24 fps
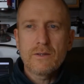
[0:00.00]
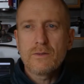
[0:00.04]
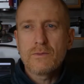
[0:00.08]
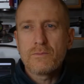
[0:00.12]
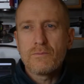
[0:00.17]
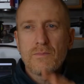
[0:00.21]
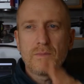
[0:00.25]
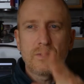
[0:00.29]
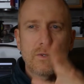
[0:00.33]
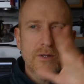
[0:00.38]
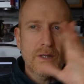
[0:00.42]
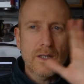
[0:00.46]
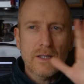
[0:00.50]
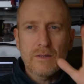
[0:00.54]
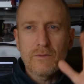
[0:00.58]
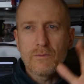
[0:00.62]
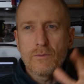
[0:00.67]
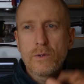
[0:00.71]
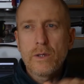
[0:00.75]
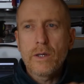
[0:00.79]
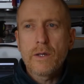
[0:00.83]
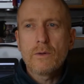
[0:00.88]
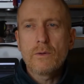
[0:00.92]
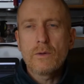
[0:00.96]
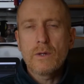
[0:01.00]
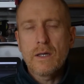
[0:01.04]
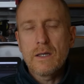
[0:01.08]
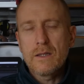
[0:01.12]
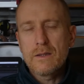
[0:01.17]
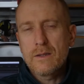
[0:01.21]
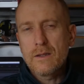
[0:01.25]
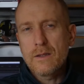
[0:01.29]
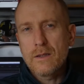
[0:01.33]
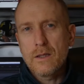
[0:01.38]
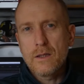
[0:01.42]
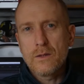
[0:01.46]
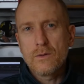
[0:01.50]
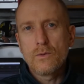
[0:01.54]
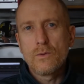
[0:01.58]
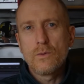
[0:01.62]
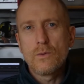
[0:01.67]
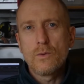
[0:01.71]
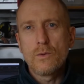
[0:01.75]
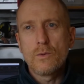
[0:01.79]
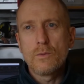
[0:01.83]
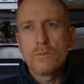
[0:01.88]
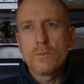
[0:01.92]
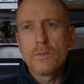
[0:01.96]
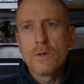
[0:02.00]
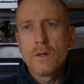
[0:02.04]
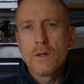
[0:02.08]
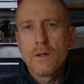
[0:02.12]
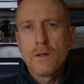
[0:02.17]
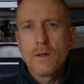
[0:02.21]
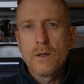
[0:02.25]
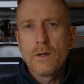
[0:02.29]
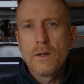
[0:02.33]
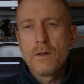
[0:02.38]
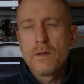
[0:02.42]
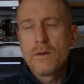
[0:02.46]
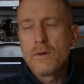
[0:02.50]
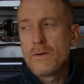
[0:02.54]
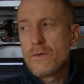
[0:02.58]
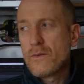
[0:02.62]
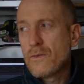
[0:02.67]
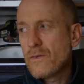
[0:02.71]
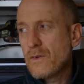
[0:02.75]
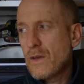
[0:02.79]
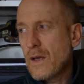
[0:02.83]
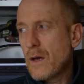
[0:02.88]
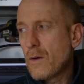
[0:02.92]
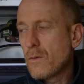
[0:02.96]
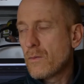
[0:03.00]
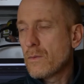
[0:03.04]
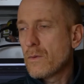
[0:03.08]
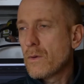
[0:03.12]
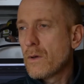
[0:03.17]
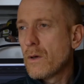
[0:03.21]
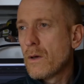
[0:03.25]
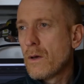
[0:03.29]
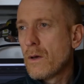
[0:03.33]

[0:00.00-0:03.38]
You're kind of recreating that room sound.